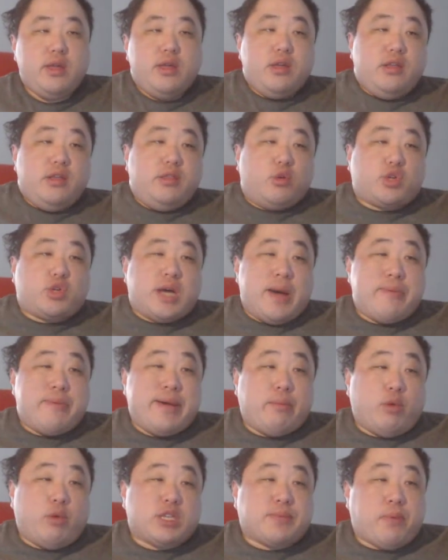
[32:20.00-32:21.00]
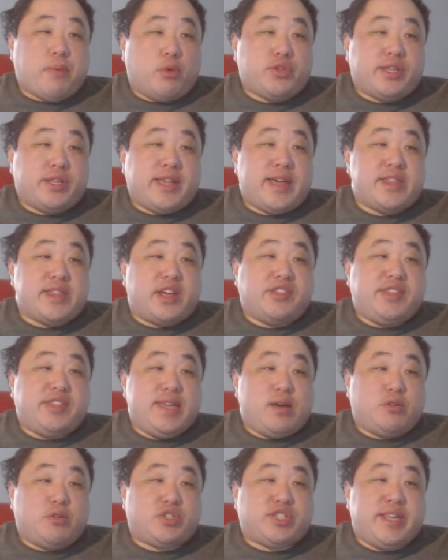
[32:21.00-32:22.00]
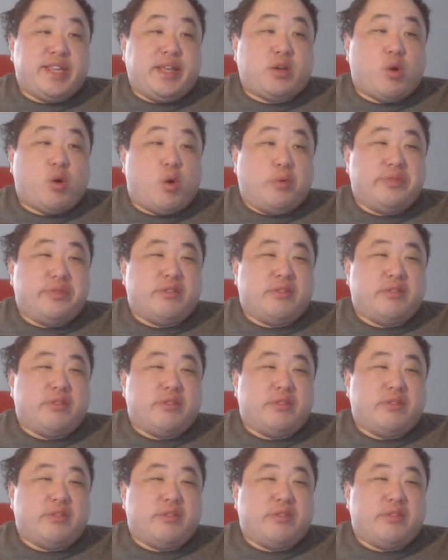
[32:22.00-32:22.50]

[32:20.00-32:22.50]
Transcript: Now, Cuphead was supposed to get a DLC called